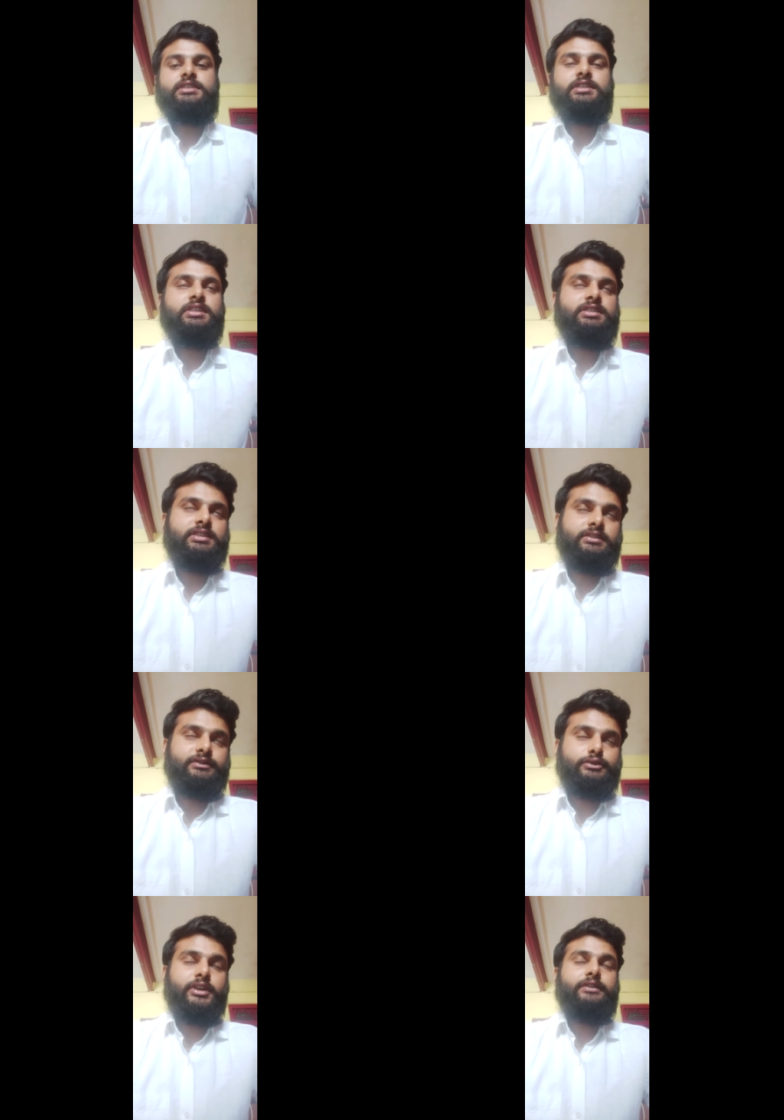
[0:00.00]
the
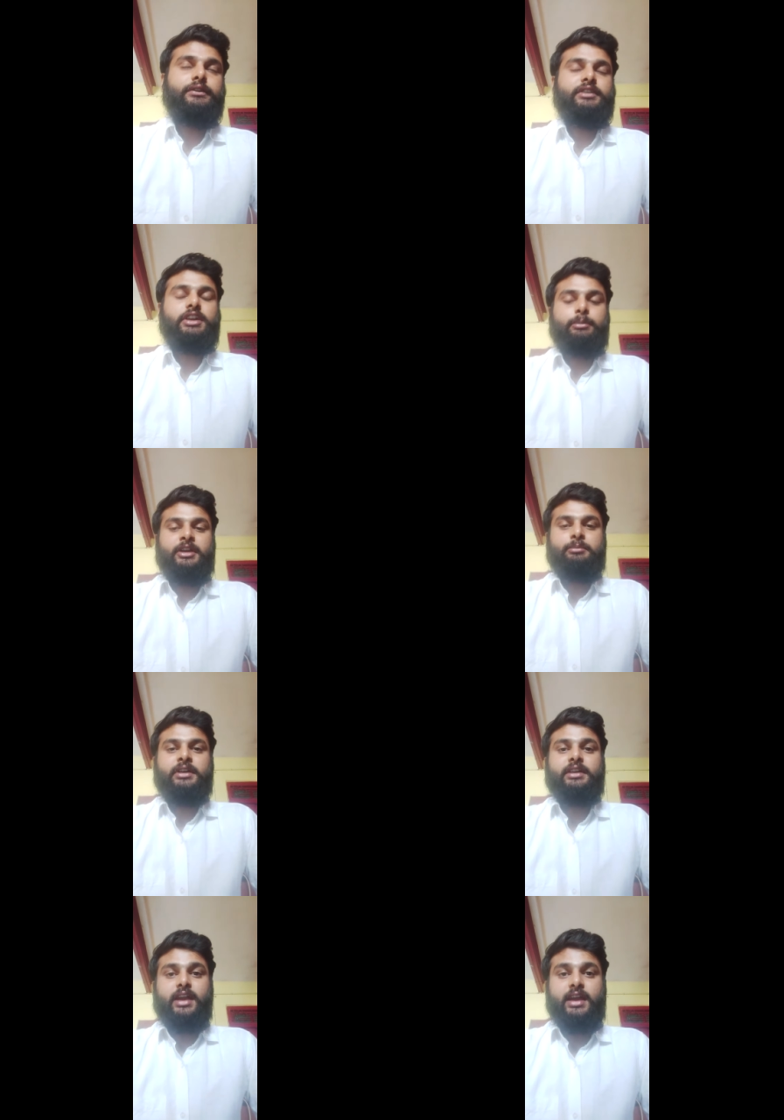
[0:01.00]
2015
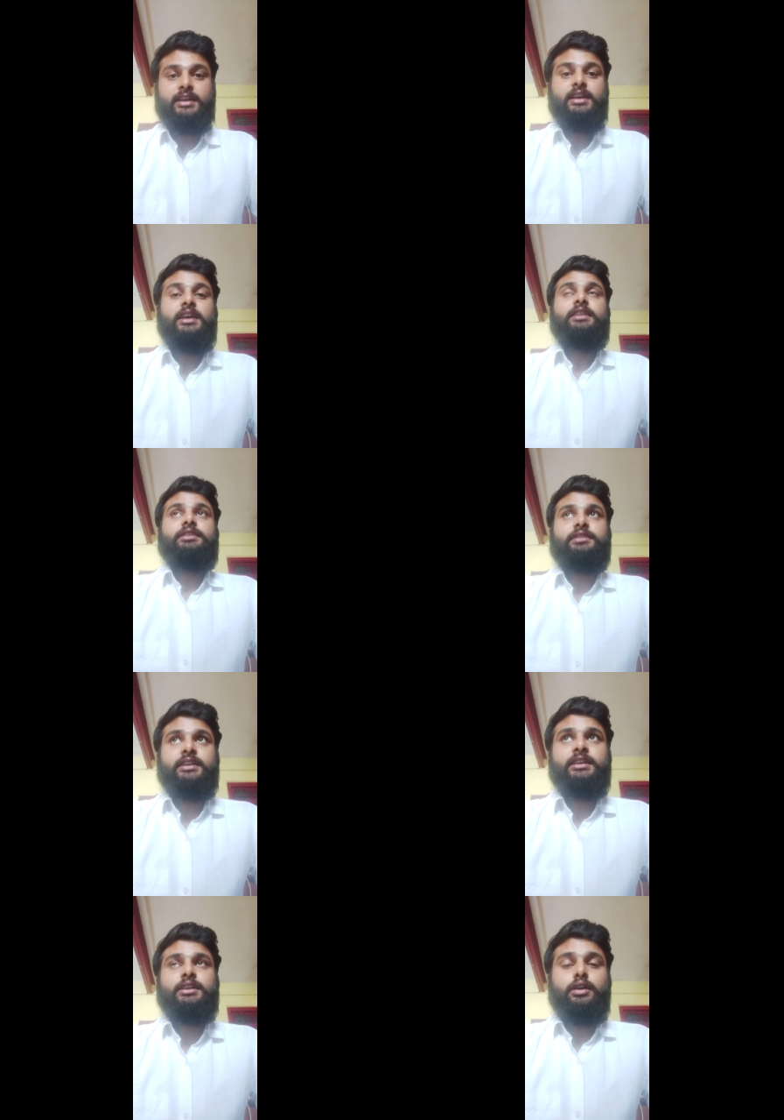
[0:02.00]
Amendment Act,
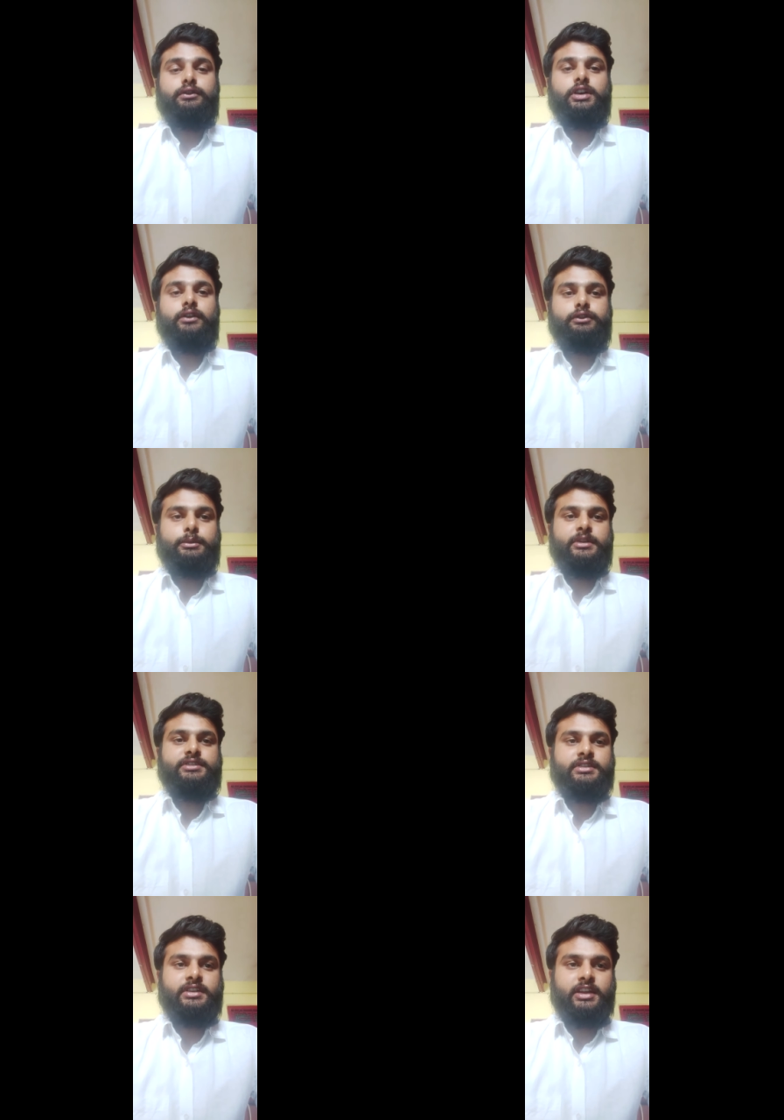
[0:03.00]
3 of the
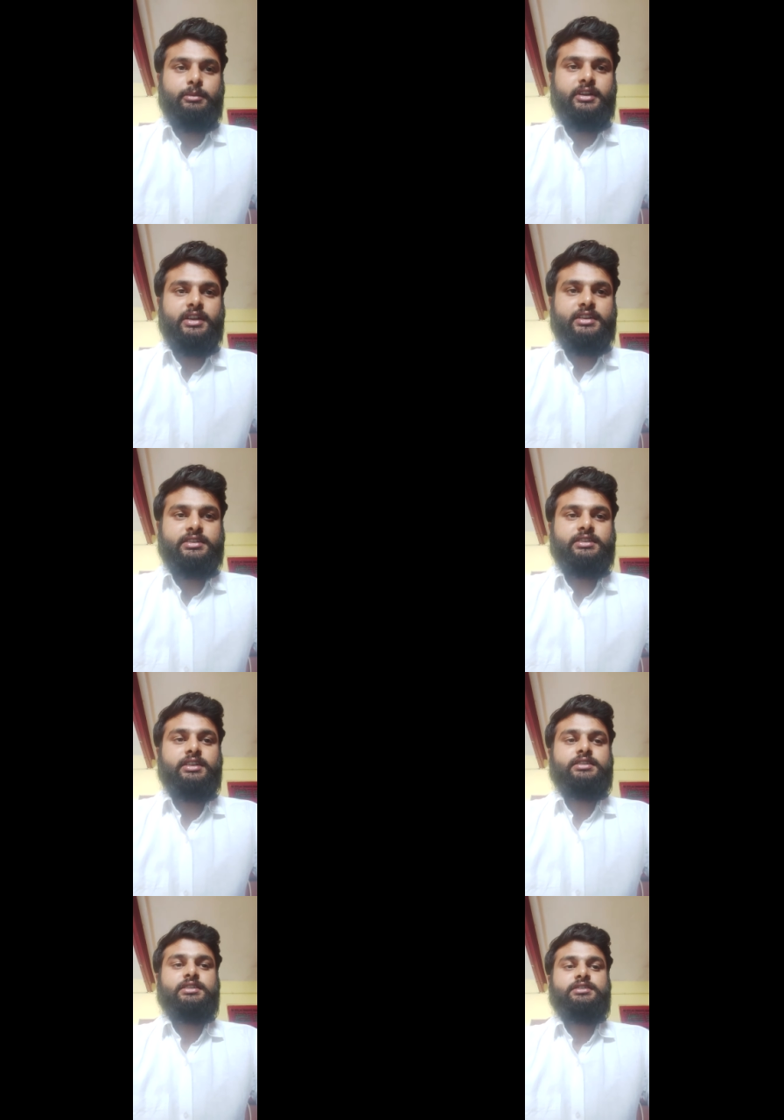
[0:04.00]
aforementioned recommendations,
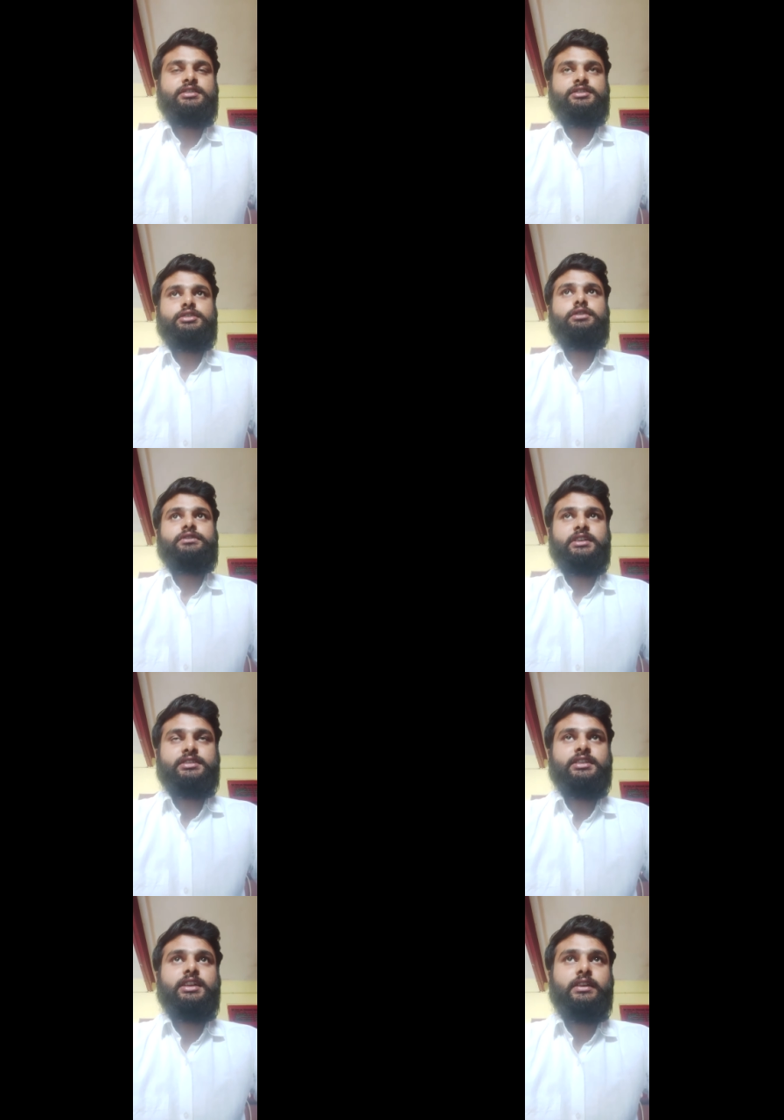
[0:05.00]
that is insertion of
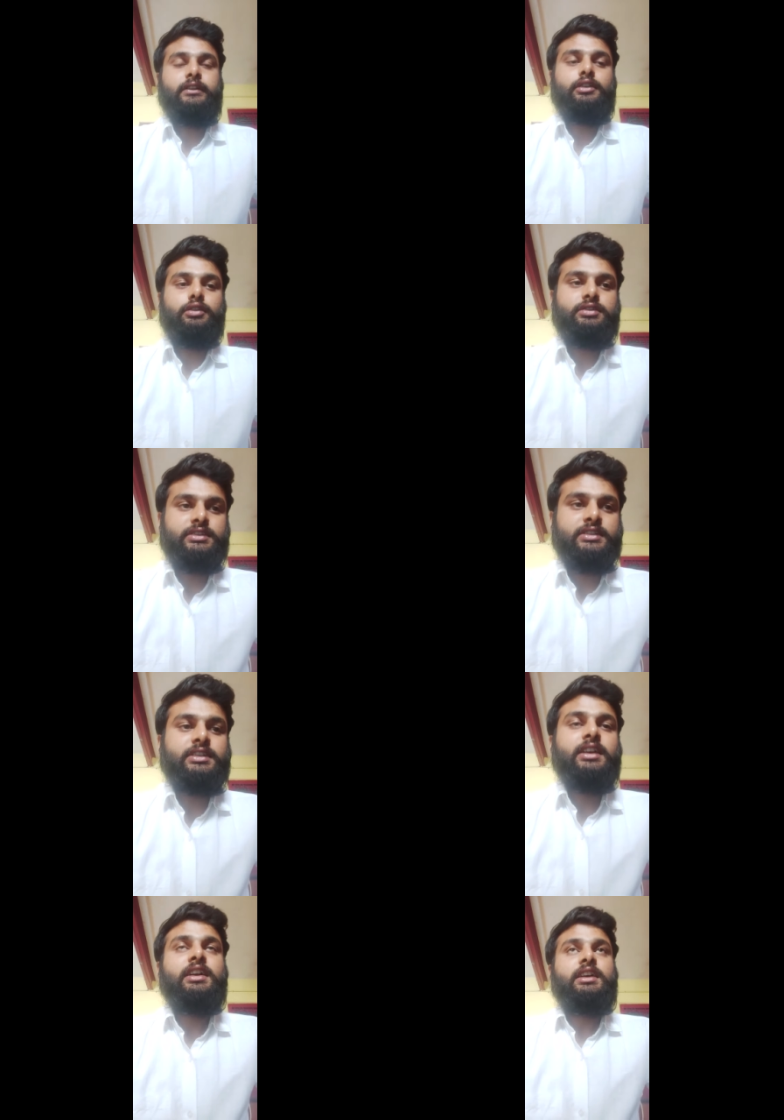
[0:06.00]
Section 11 Clause 6,
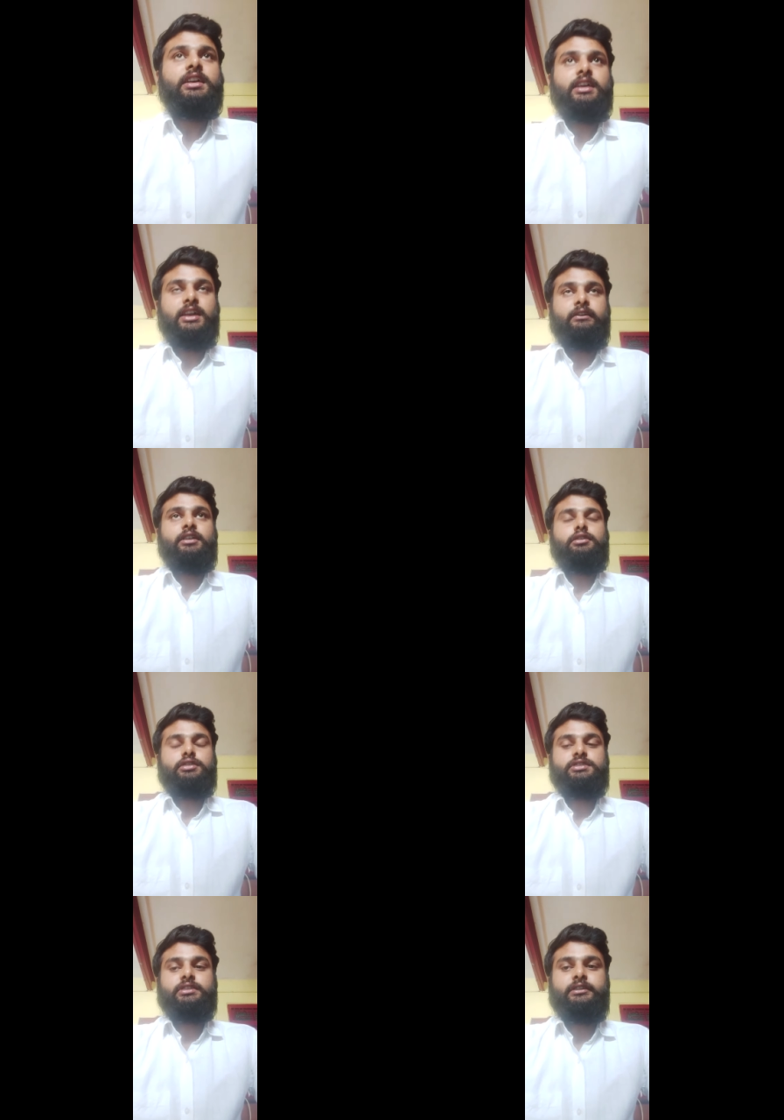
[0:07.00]
11
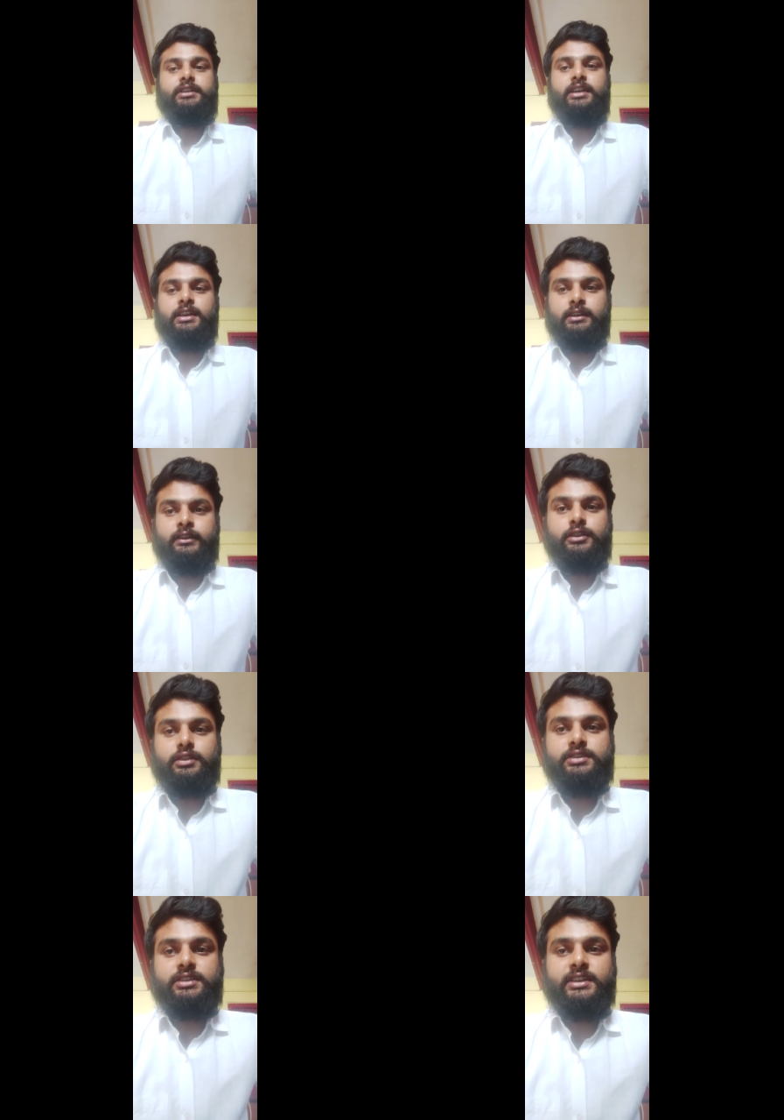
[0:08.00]
Clause 7 and 11
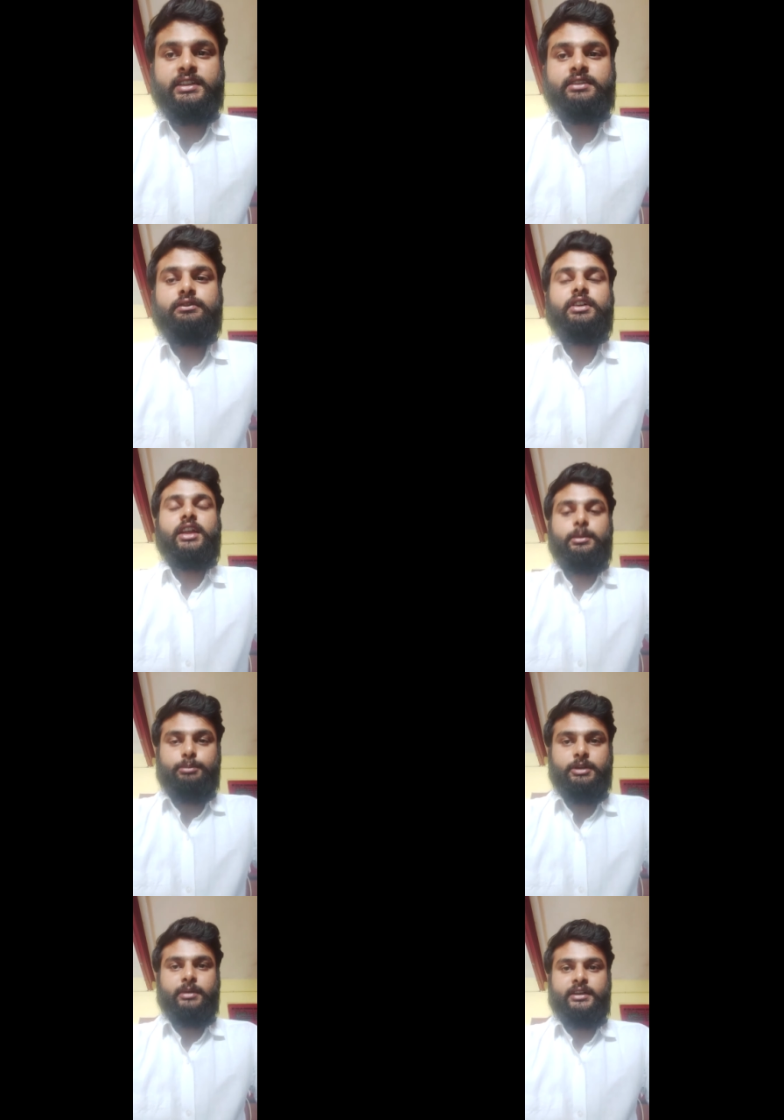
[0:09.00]
Clause 13 were
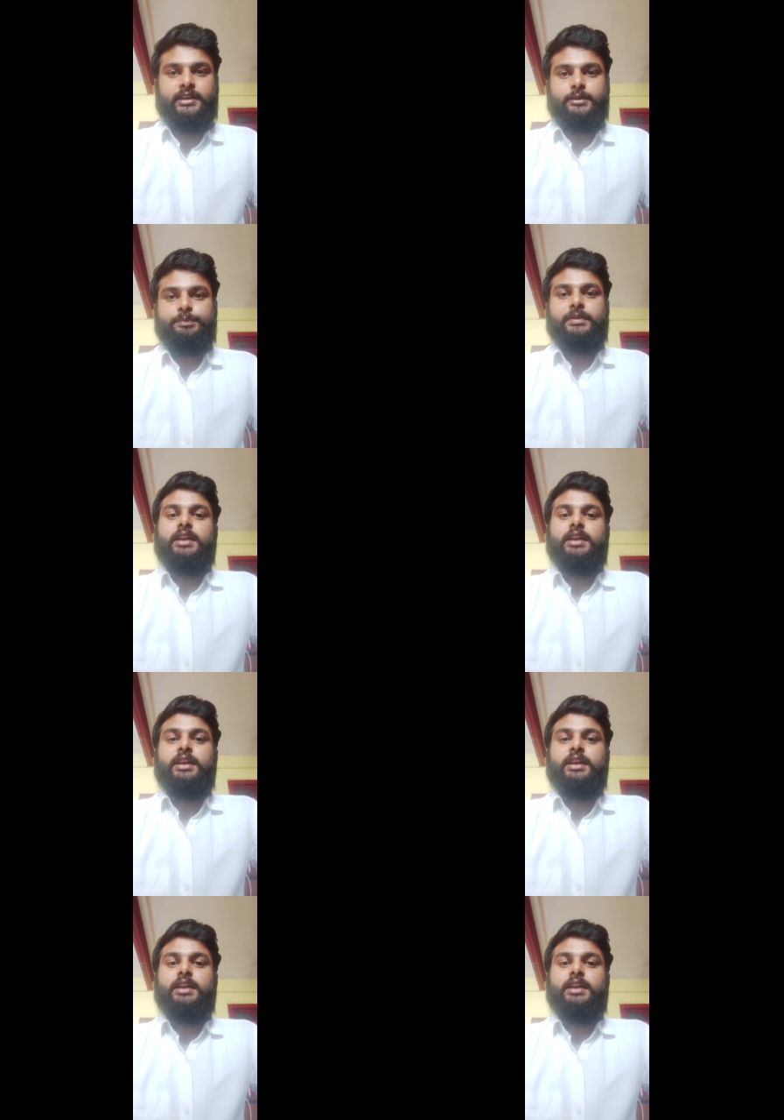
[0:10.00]
implemented.